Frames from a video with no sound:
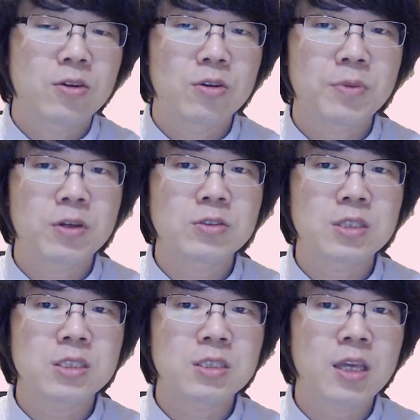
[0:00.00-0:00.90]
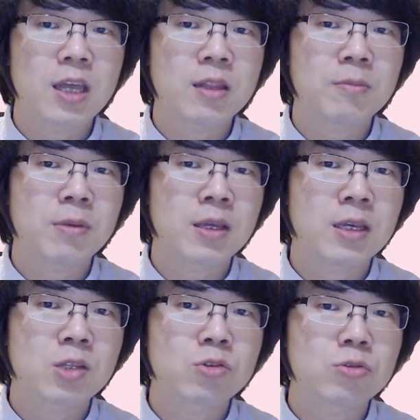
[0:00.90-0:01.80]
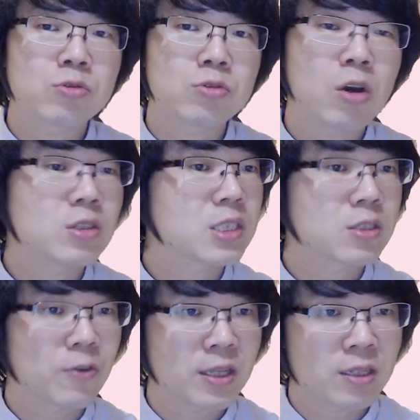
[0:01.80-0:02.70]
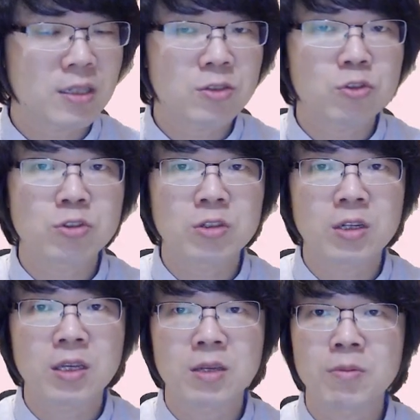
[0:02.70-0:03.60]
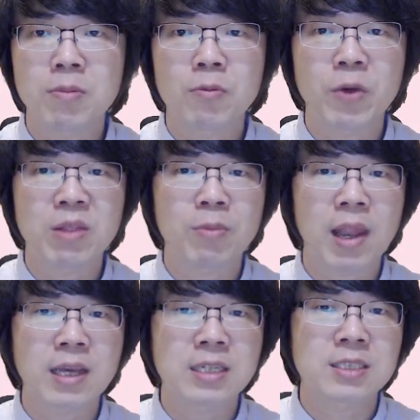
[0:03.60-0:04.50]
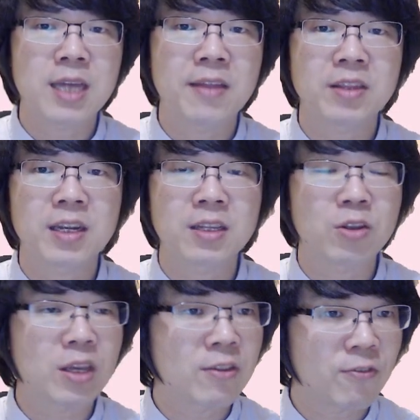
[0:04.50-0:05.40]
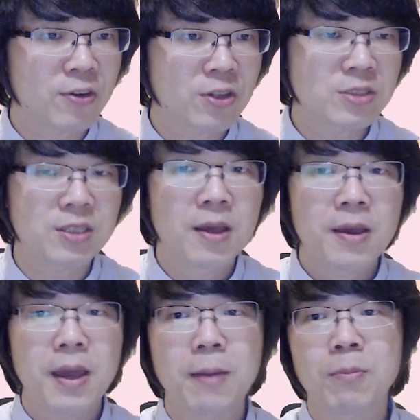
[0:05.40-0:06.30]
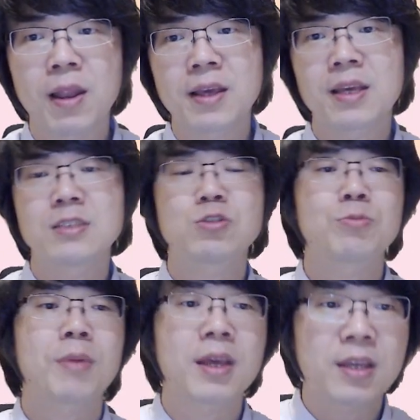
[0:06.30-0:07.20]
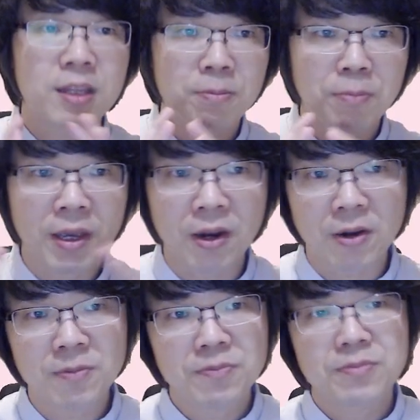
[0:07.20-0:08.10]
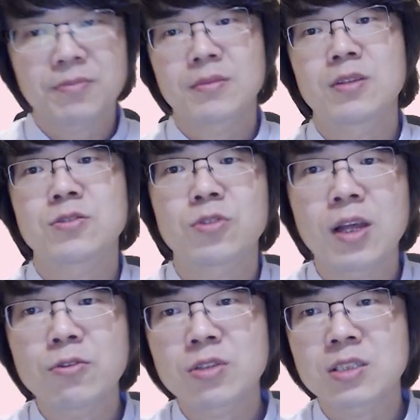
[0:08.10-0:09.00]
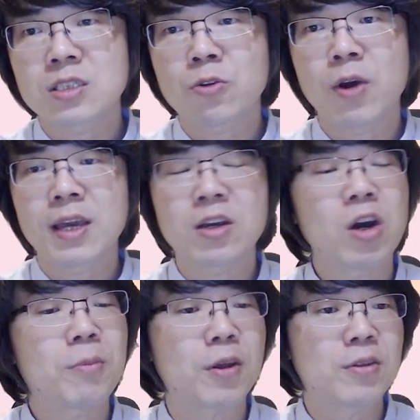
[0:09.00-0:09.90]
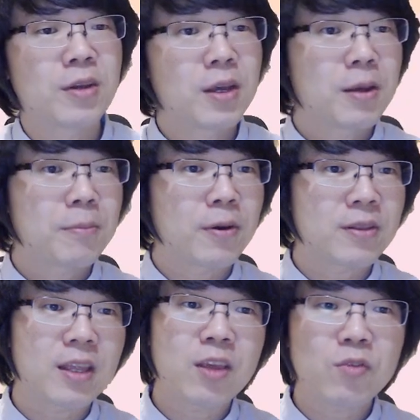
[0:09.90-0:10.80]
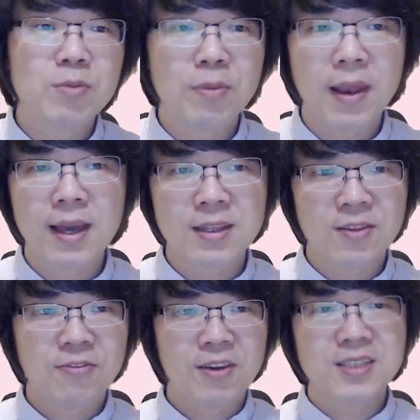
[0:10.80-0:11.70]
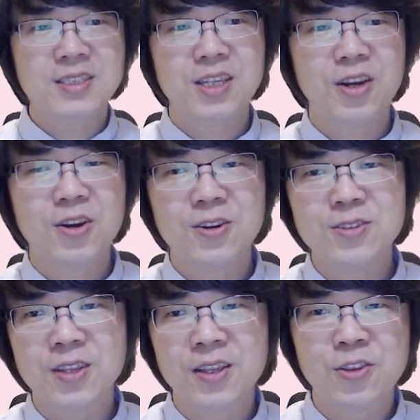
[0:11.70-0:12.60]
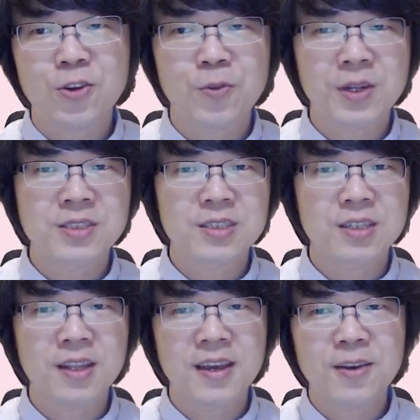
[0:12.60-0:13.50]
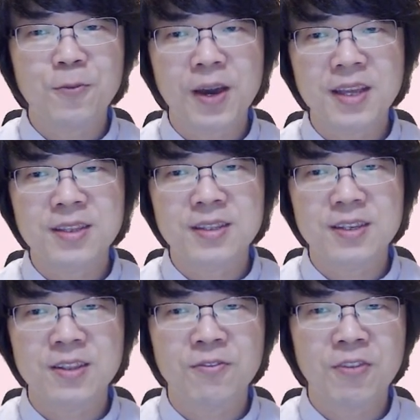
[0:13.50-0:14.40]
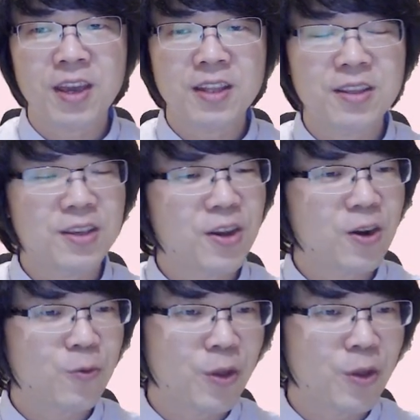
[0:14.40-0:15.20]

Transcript: Because this can be too concentrated, usually when black is handling the influence and black has to make it bigger. So now this is quite common. But even black defends here, then you will see that white invade here one